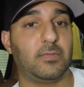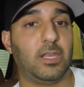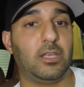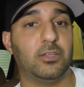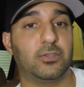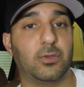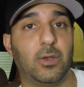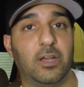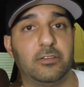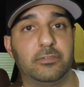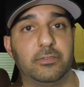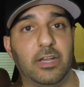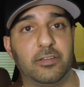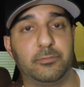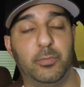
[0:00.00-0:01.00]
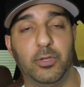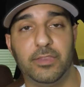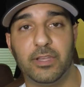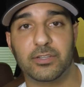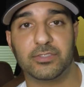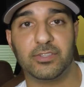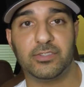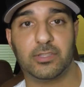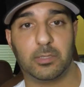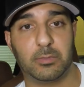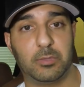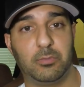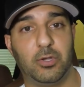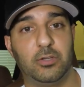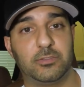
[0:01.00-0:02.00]
So I've put their system
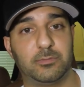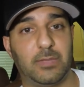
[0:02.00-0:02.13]
in both